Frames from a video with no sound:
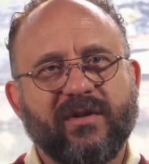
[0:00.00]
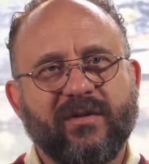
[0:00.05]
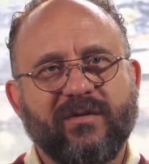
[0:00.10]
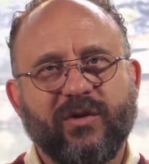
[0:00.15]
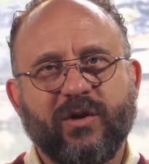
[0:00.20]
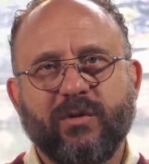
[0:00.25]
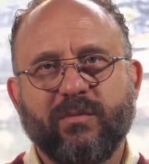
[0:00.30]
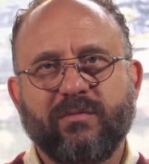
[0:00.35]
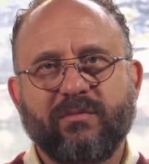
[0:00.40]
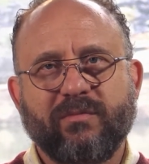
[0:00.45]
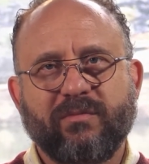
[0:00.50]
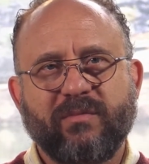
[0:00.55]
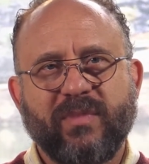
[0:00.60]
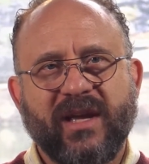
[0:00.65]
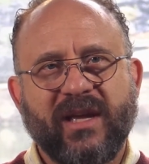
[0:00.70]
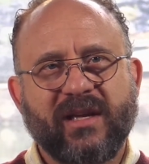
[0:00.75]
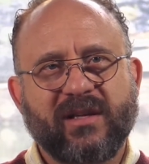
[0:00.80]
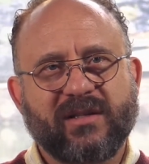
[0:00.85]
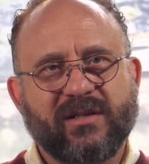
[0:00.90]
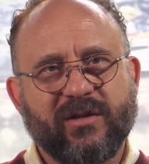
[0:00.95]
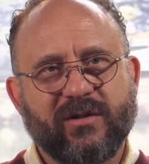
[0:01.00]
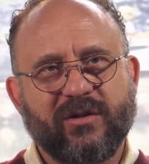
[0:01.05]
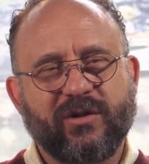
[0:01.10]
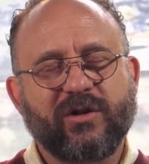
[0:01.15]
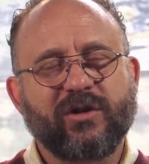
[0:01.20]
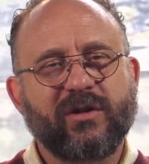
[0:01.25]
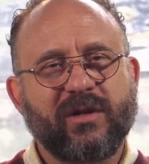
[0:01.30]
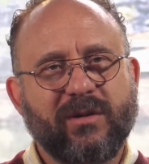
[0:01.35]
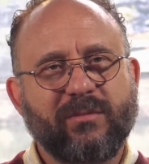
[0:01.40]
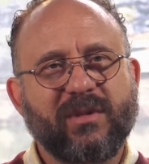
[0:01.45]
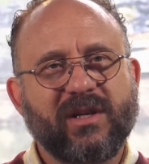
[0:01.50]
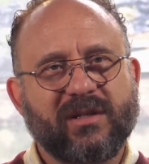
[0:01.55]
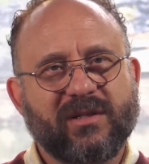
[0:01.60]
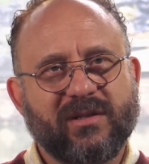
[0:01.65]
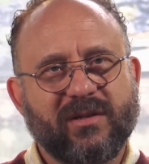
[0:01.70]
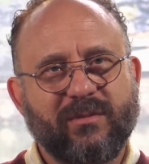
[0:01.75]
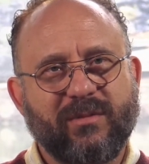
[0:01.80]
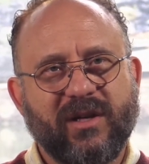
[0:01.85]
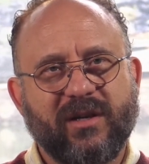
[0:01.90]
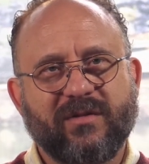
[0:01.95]
If your banks or your limits
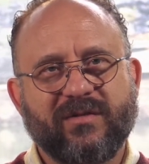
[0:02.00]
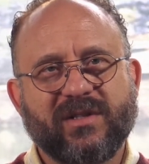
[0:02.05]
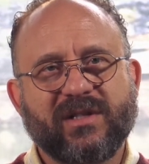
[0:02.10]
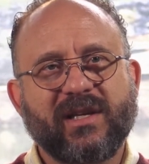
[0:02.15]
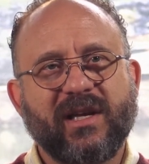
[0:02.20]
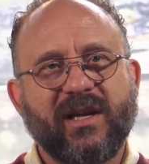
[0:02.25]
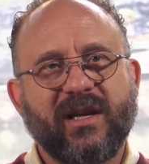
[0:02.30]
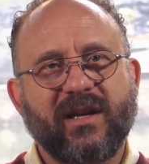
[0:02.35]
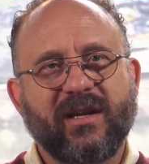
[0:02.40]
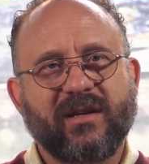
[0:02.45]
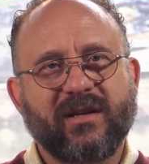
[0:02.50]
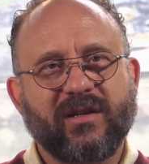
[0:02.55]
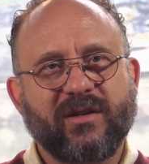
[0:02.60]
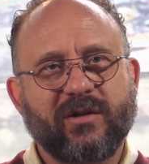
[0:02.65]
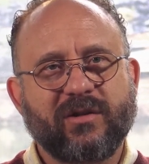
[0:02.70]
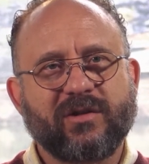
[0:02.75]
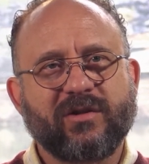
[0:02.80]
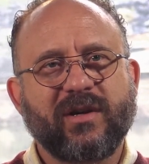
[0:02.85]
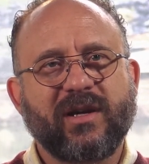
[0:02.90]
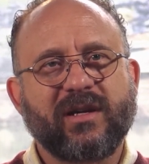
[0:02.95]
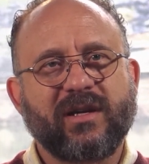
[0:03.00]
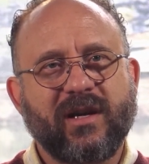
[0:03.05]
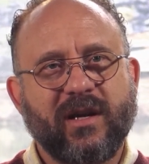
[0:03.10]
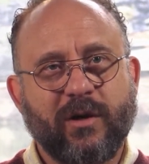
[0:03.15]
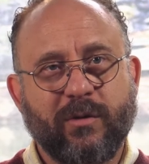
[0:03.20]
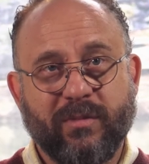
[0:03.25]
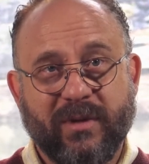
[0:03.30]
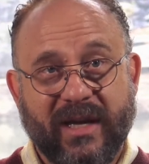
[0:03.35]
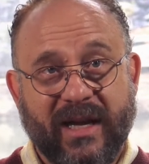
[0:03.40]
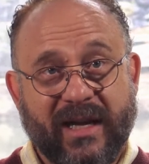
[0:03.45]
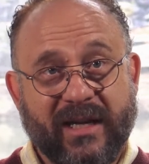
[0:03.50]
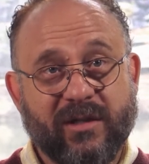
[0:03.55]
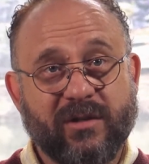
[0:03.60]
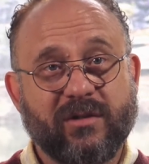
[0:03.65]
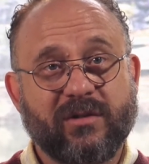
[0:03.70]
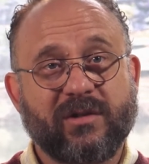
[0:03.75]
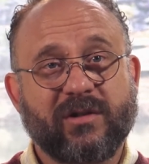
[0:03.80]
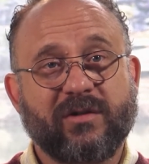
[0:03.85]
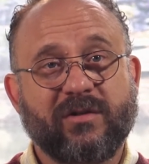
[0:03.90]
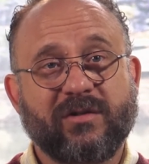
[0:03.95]
are made of sand and you're trying to help guide
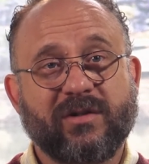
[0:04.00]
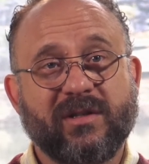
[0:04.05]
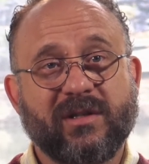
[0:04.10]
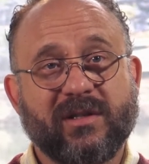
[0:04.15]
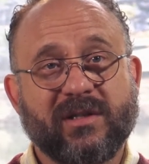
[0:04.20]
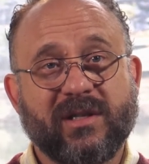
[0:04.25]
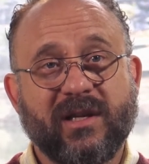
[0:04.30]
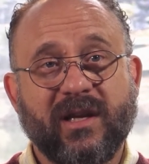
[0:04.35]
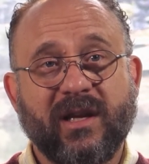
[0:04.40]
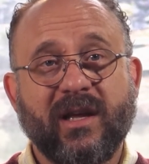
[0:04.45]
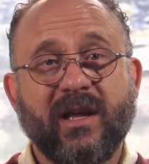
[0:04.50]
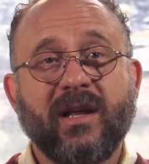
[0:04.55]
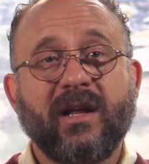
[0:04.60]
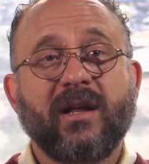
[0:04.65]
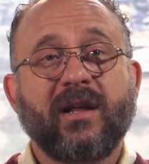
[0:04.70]
your children to say,